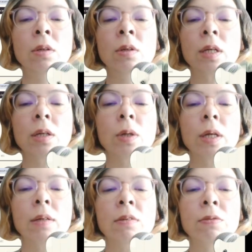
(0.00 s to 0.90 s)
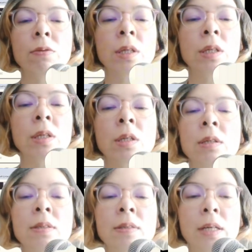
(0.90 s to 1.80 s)
Okay, look at different
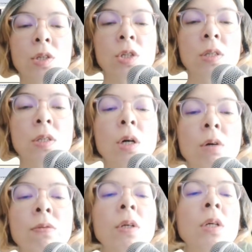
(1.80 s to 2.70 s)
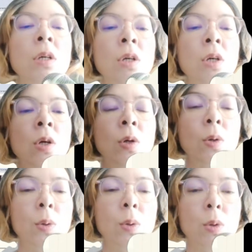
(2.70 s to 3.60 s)
sections of
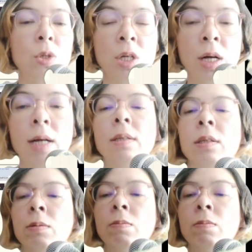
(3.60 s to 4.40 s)
your chart.